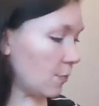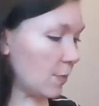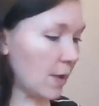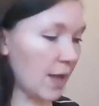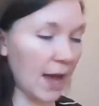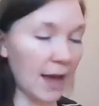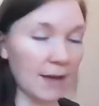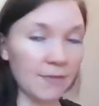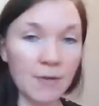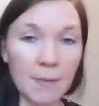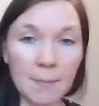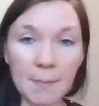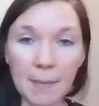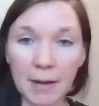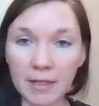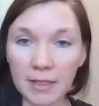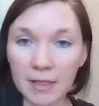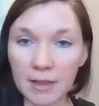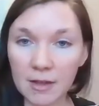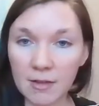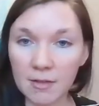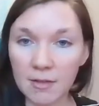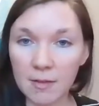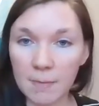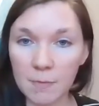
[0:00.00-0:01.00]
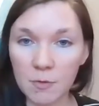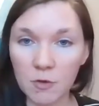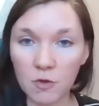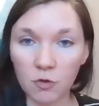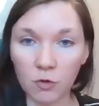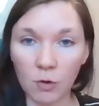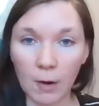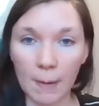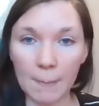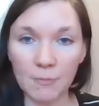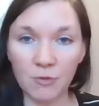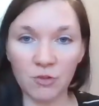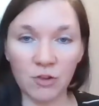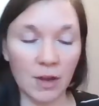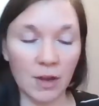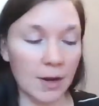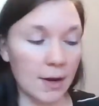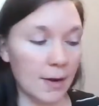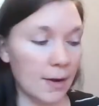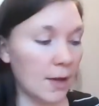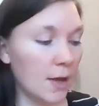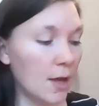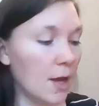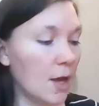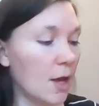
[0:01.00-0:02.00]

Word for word: We have a monthly subscription,